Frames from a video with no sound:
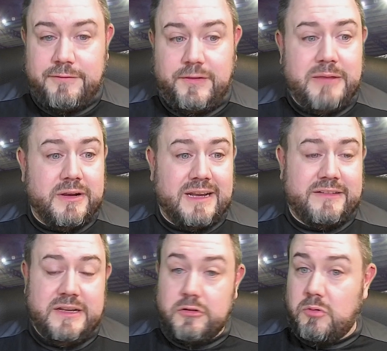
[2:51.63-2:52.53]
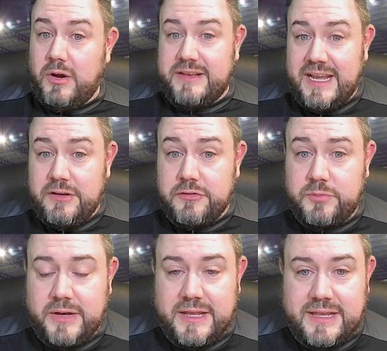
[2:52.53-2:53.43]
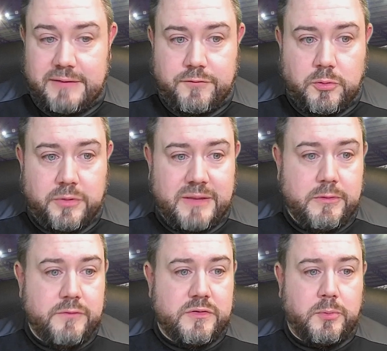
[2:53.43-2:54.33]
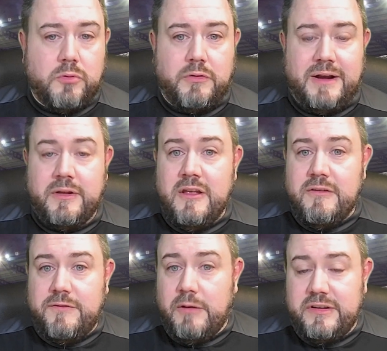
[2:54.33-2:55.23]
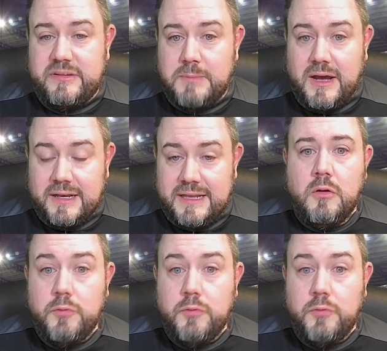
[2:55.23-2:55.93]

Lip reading: Fleetwood actually looked quite dangerous when they came forward. They moved the ball around very smartly.